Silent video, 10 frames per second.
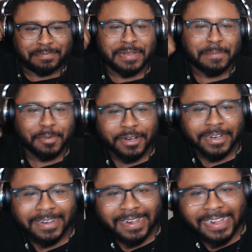Big
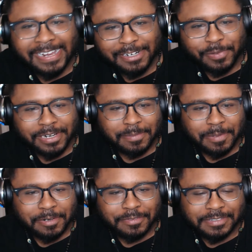boy, and he ran him
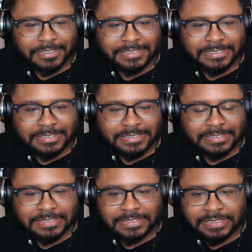over
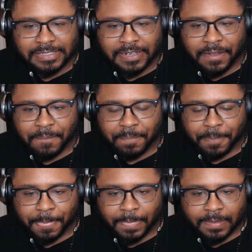stretch
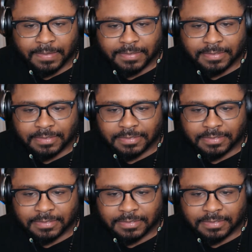to stop them.